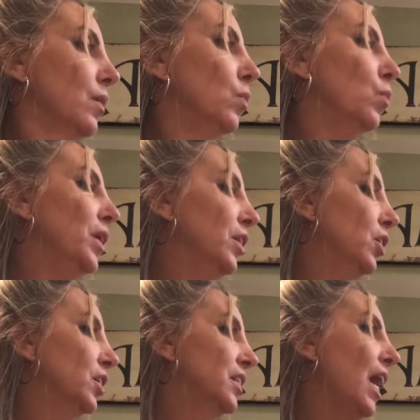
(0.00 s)
We
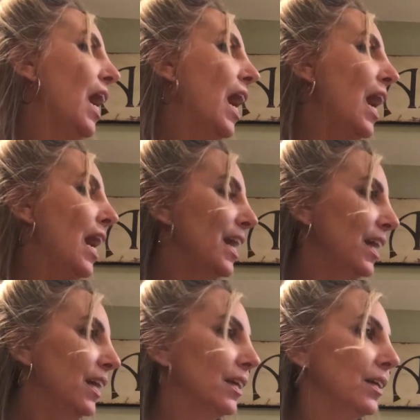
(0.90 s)
looked high,
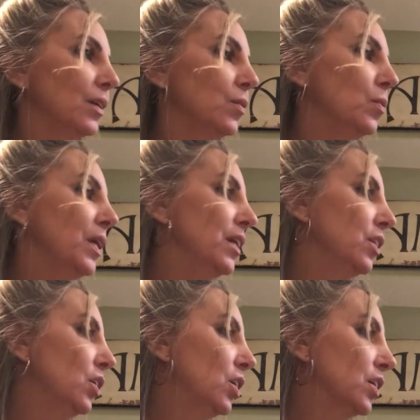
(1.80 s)
we
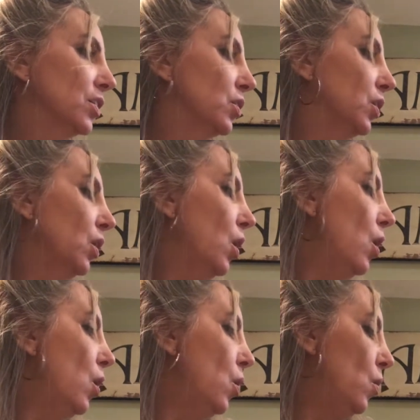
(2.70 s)
looked
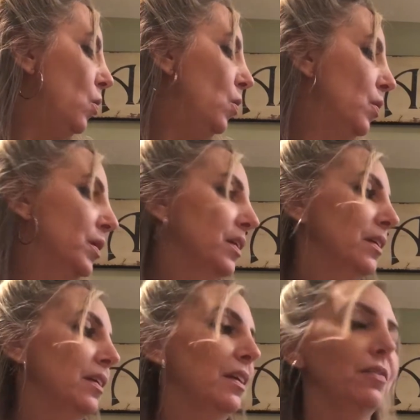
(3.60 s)
low.
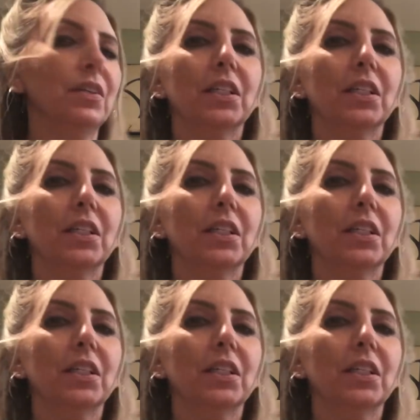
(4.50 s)
Even